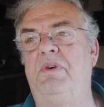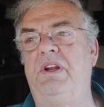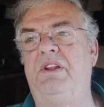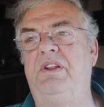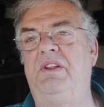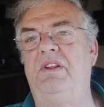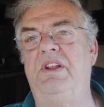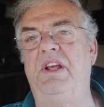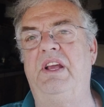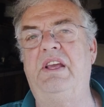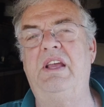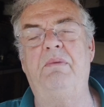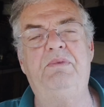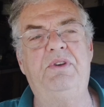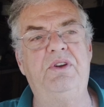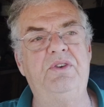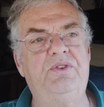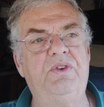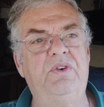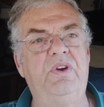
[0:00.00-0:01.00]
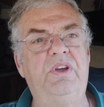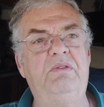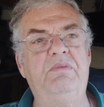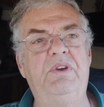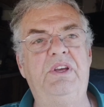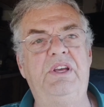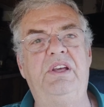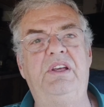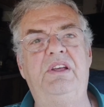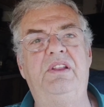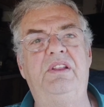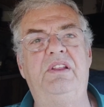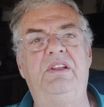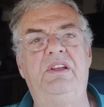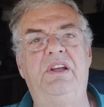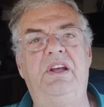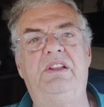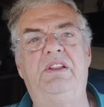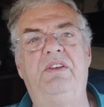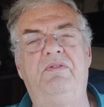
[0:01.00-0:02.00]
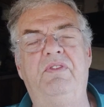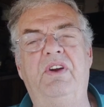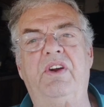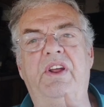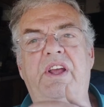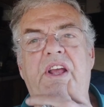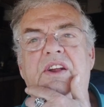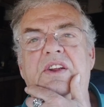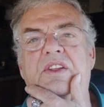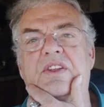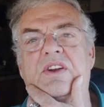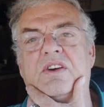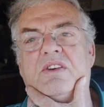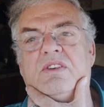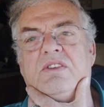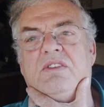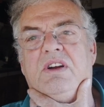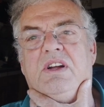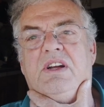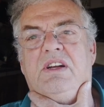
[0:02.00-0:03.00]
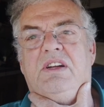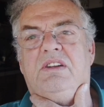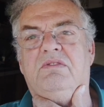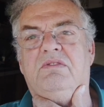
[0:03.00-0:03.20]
But they kept assuring me, at the very end of their